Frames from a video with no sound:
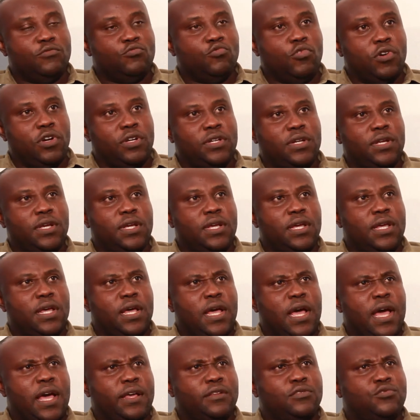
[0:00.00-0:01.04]
One
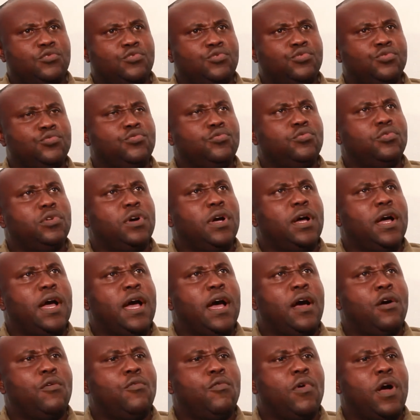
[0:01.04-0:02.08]
and two.
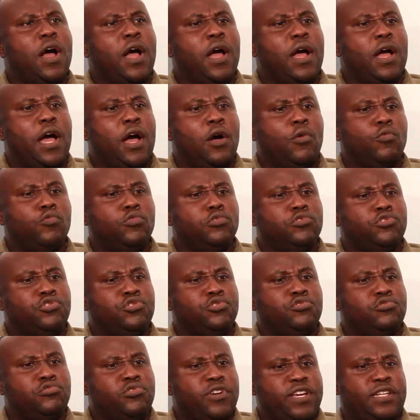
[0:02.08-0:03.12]
How would
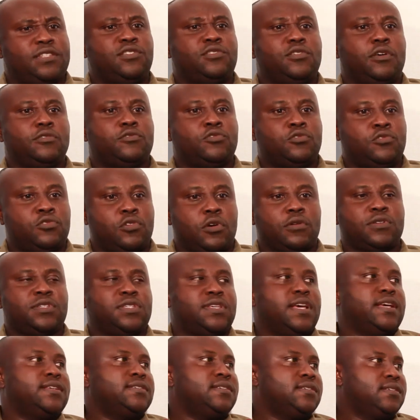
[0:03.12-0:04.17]
you rate
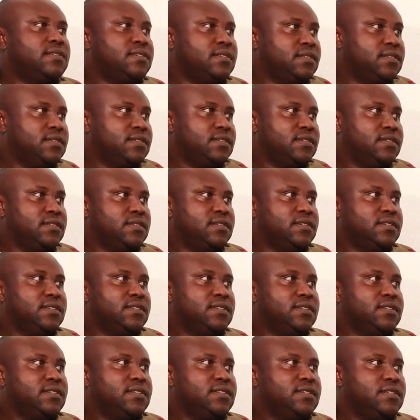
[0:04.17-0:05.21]
success
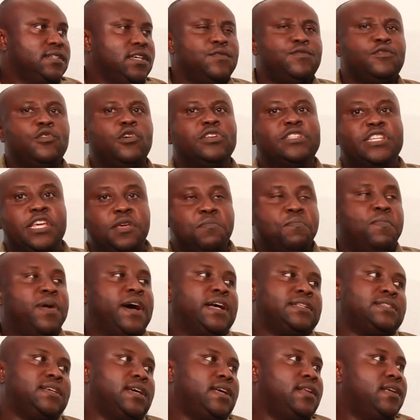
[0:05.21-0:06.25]
if not
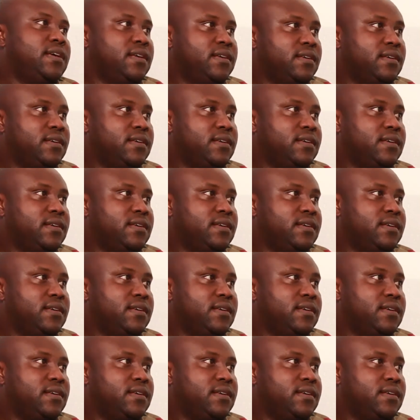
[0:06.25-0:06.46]
imparted?